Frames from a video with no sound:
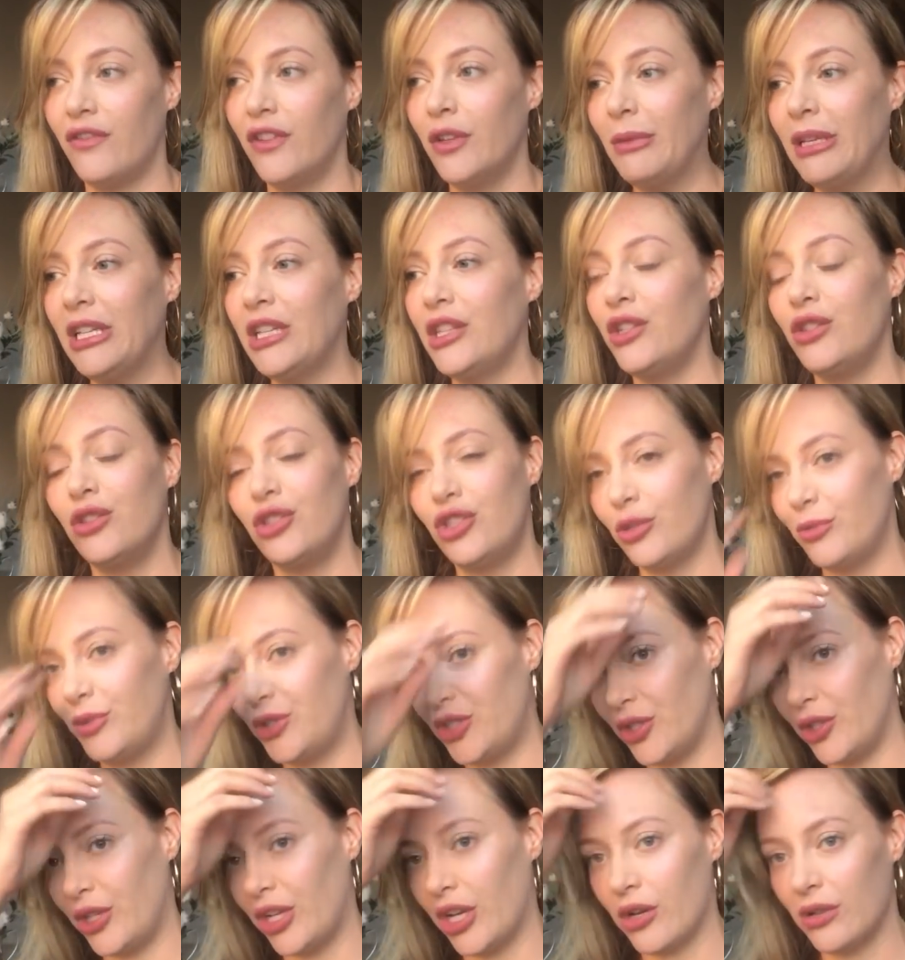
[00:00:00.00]
Filming at the YouTube
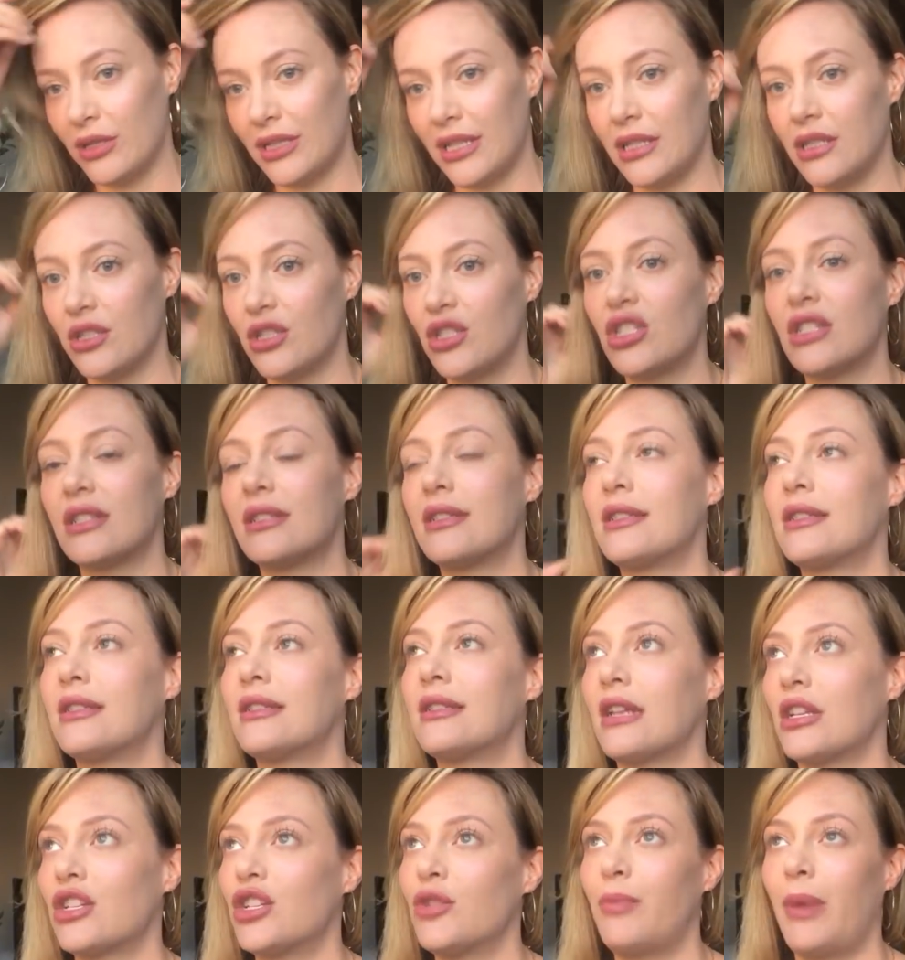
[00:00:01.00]
studios is just
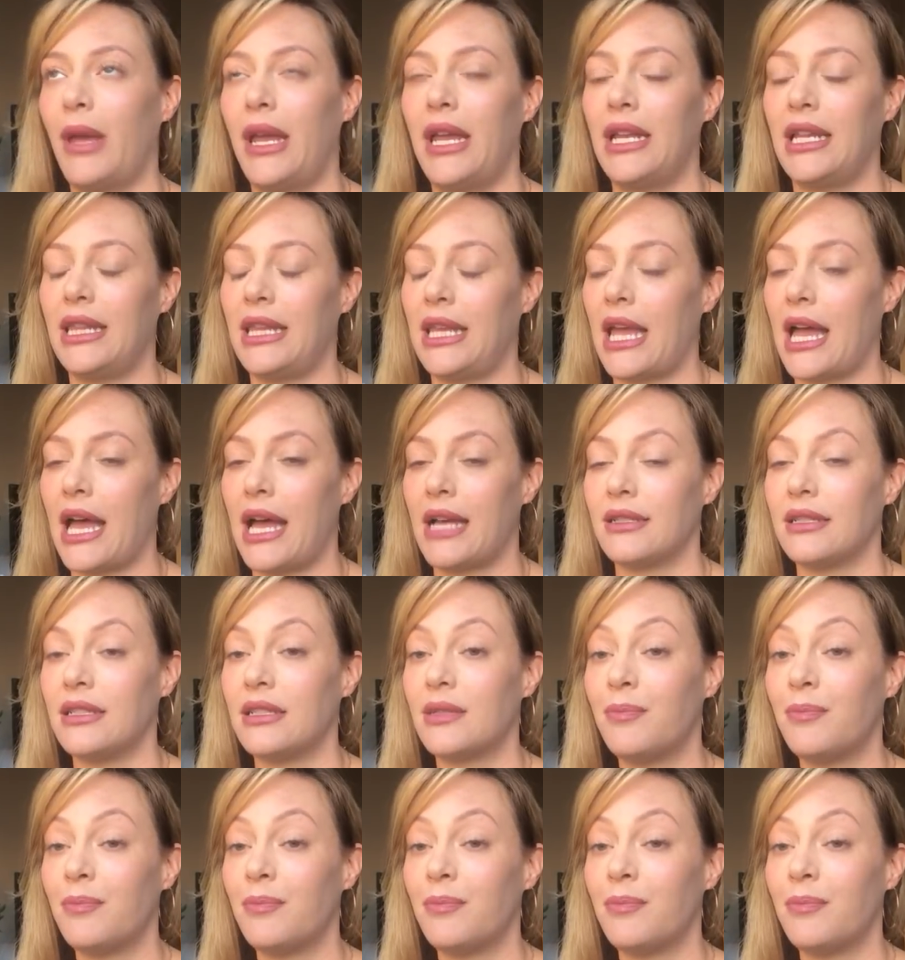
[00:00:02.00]
such a pain in the ass.